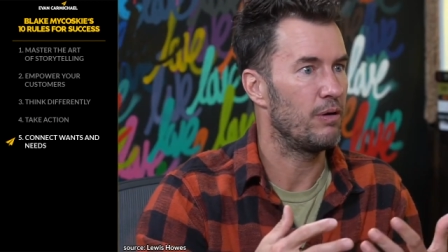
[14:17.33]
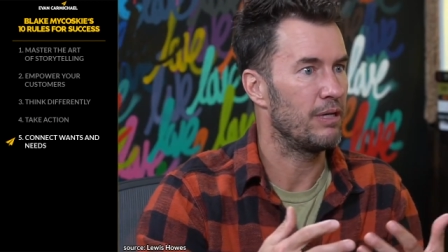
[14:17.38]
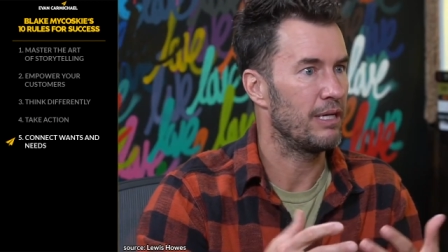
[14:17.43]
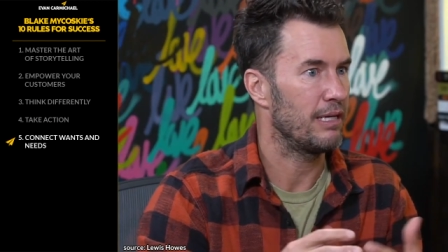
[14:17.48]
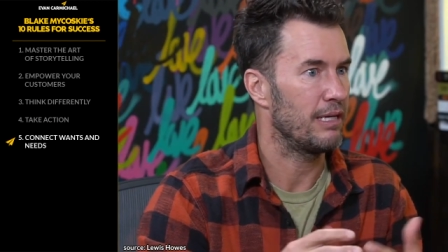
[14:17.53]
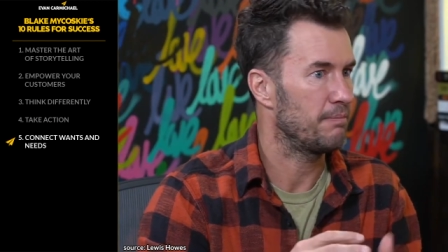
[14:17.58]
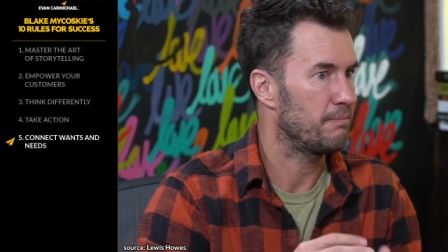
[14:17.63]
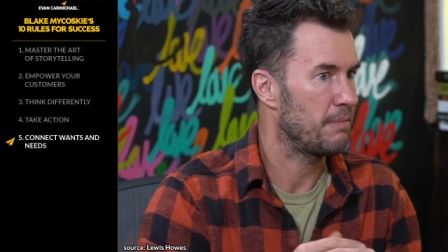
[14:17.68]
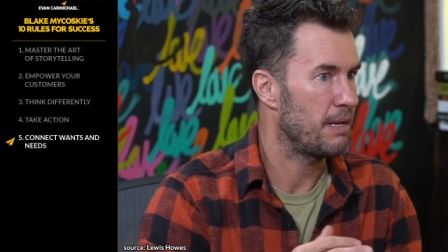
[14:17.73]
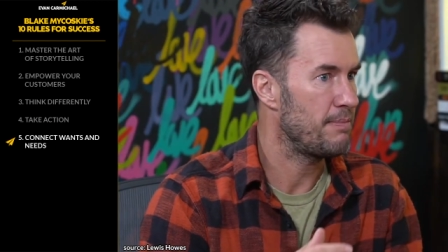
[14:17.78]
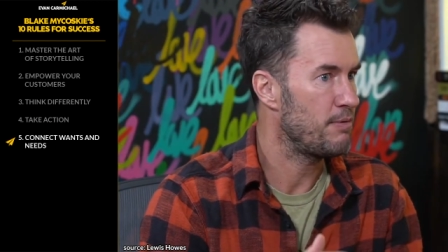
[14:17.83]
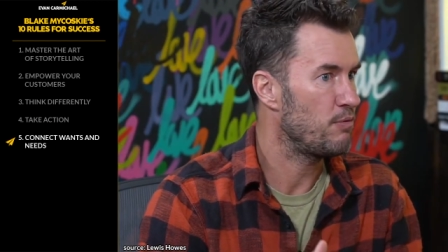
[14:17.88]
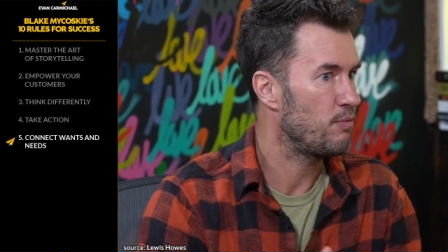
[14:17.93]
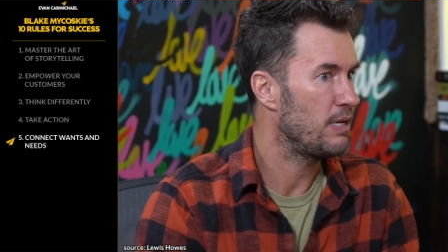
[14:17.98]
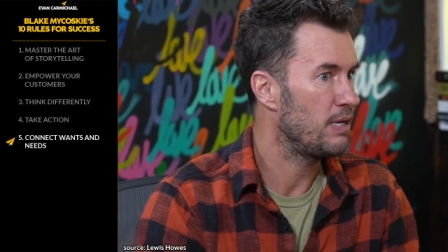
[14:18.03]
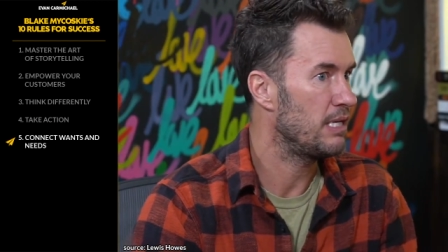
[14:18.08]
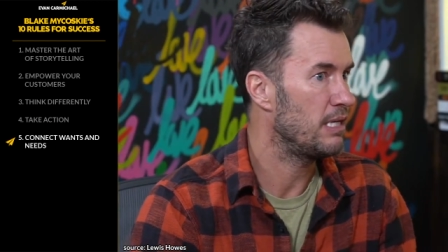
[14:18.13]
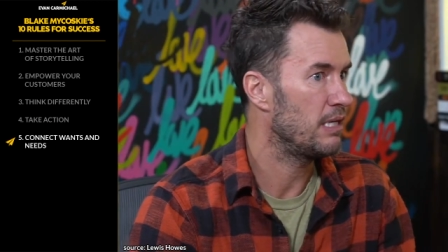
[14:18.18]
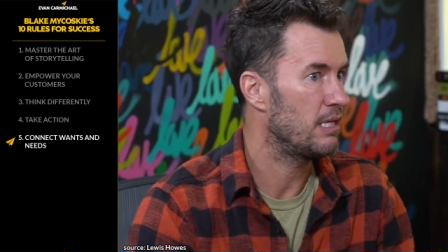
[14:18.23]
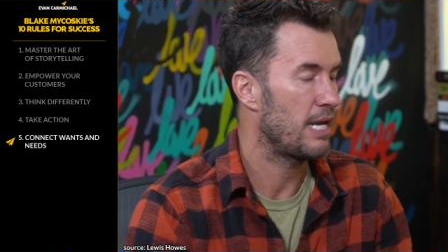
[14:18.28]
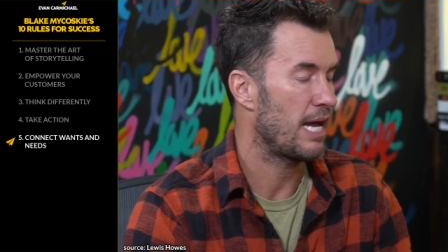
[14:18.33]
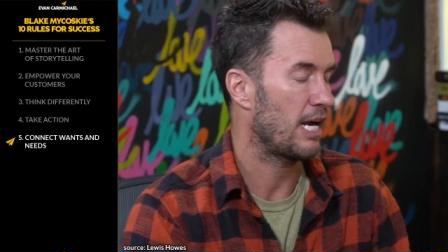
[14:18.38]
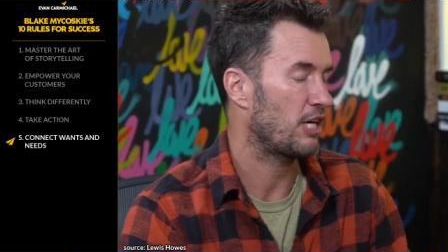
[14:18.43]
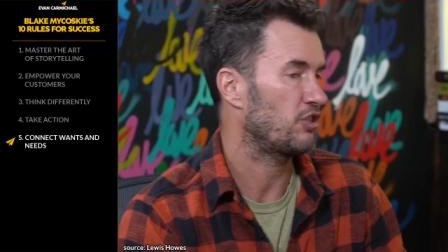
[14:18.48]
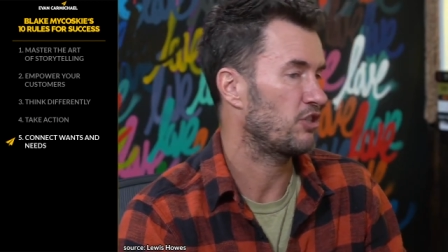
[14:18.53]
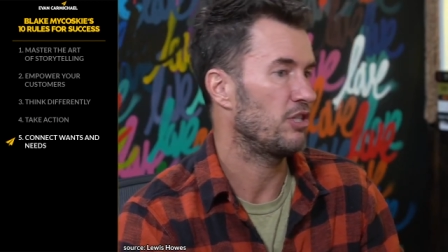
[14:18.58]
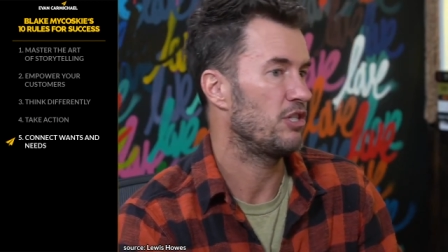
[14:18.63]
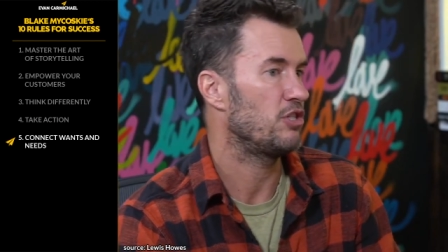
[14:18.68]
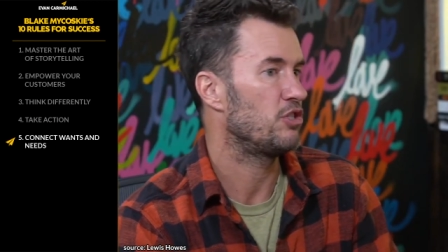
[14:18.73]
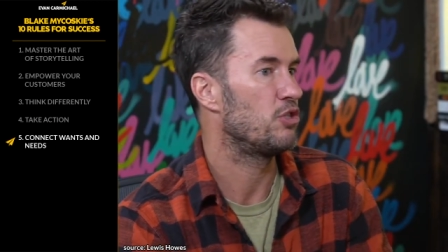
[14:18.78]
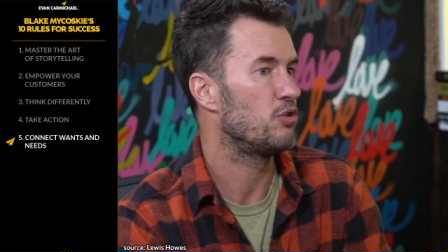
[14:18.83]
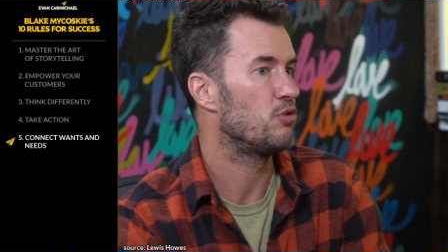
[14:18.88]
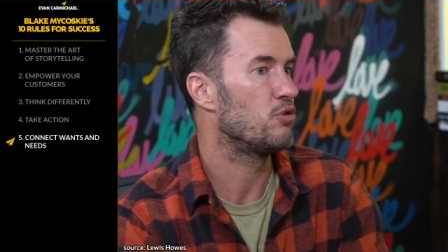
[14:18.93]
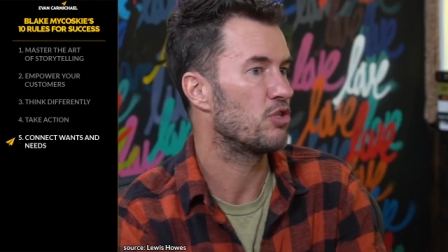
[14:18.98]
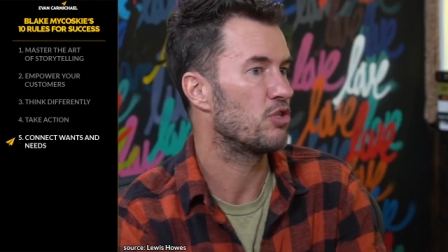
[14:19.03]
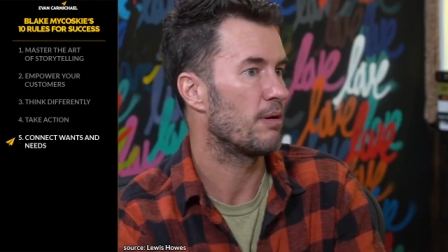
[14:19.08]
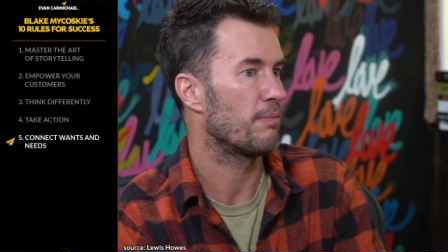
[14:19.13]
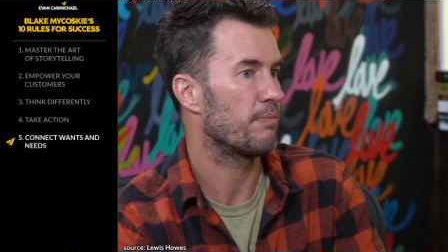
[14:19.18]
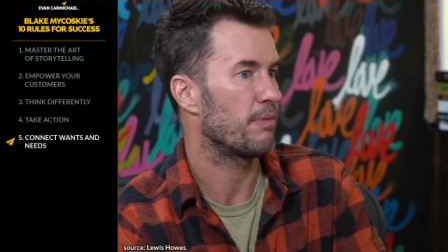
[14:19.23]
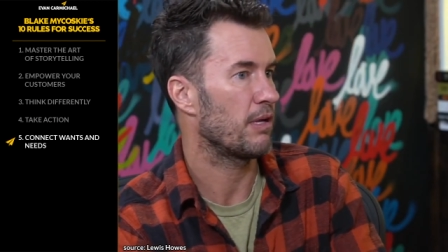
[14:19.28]
And like, maybe we didn't actually do
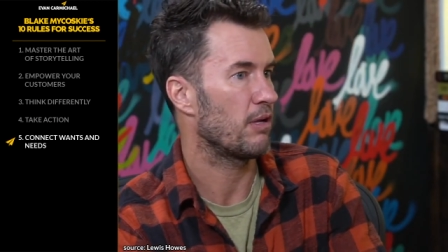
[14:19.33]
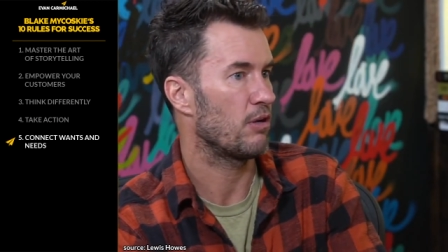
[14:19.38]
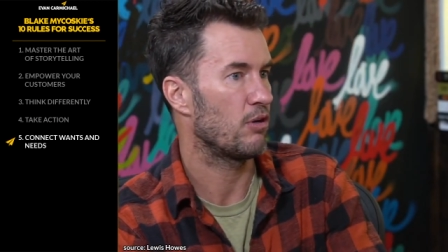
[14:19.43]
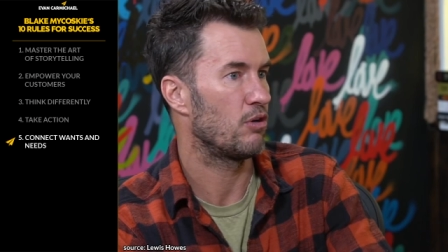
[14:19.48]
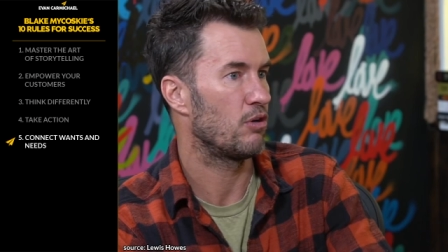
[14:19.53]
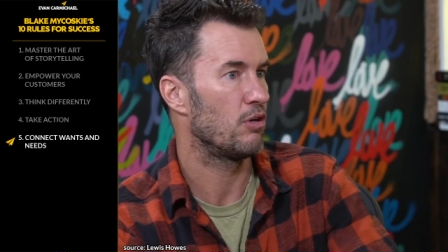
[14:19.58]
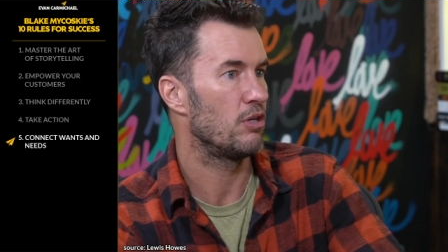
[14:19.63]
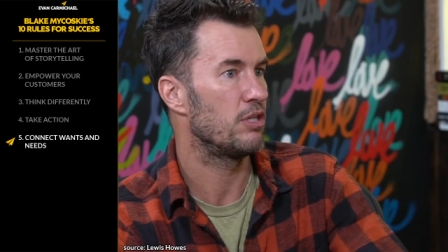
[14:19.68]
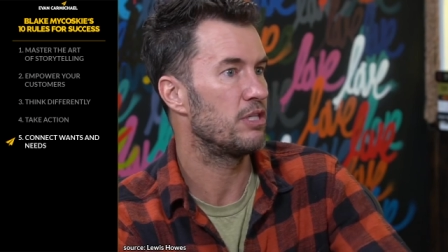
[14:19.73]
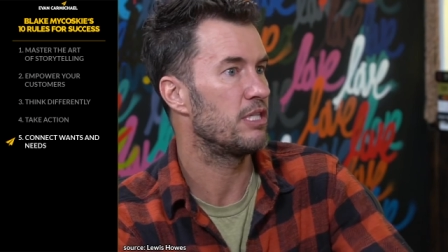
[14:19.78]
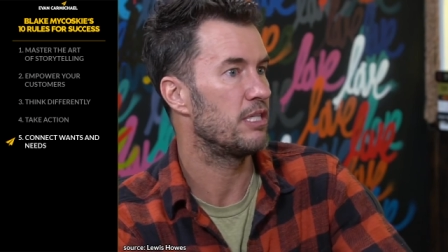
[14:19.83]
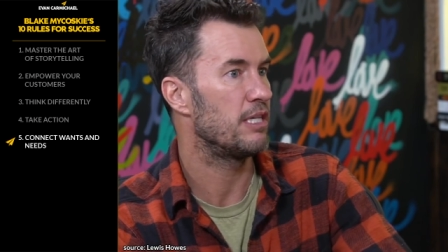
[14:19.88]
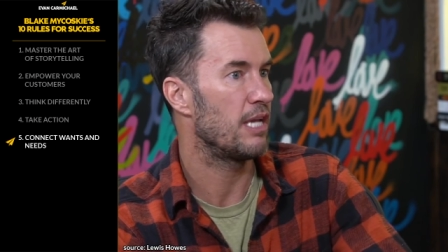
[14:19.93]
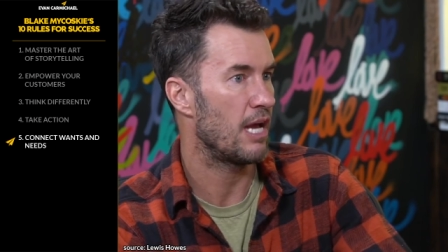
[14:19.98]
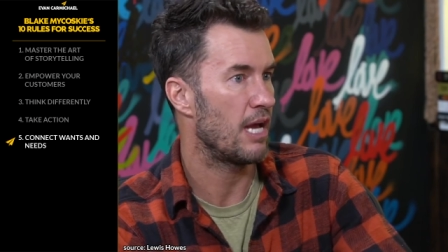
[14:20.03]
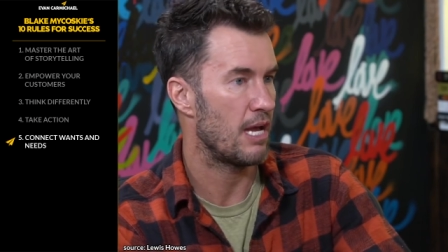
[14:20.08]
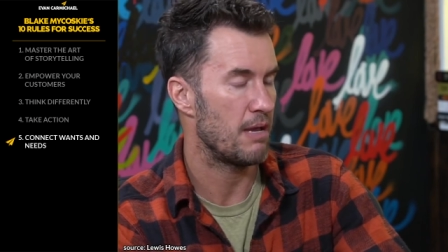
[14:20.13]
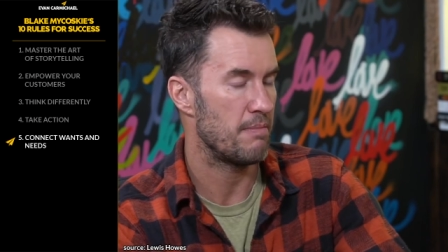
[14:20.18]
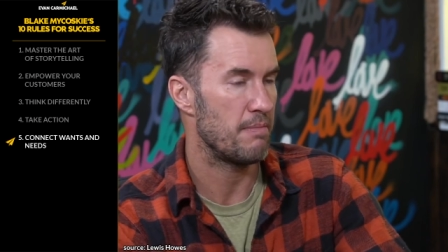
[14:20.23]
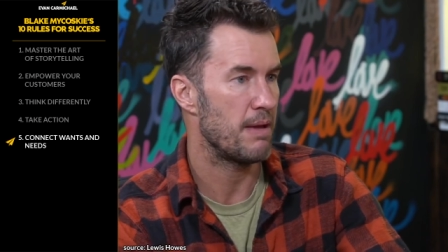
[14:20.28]
something good today.